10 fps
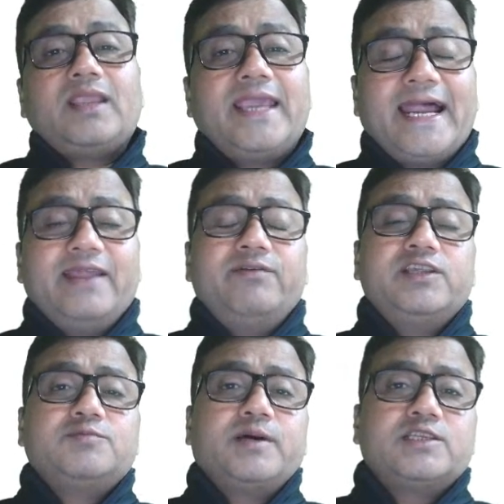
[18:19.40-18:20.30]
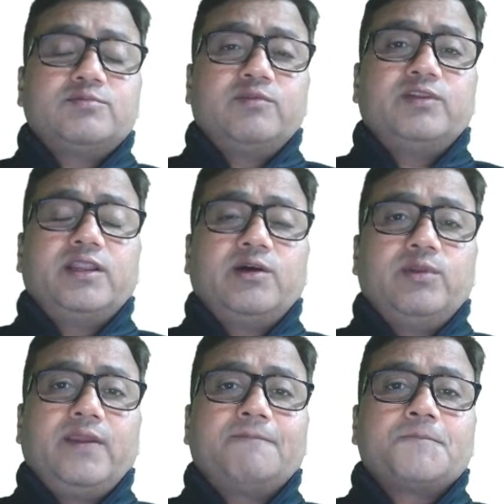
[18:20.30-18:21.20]
Cadaveric spasm of the
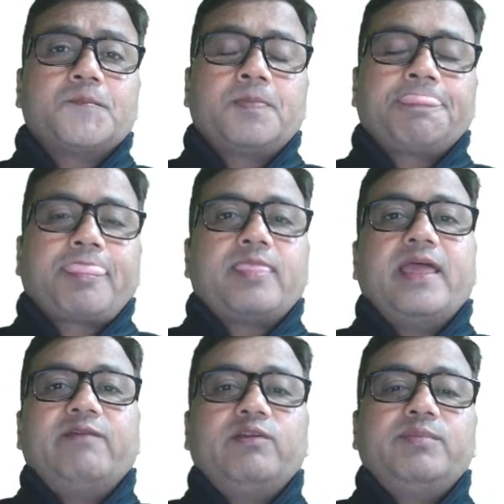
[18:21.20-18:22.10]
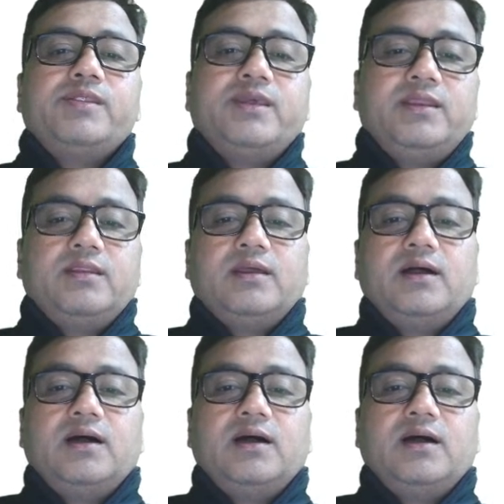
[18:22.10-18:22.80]
drowning, that will be seen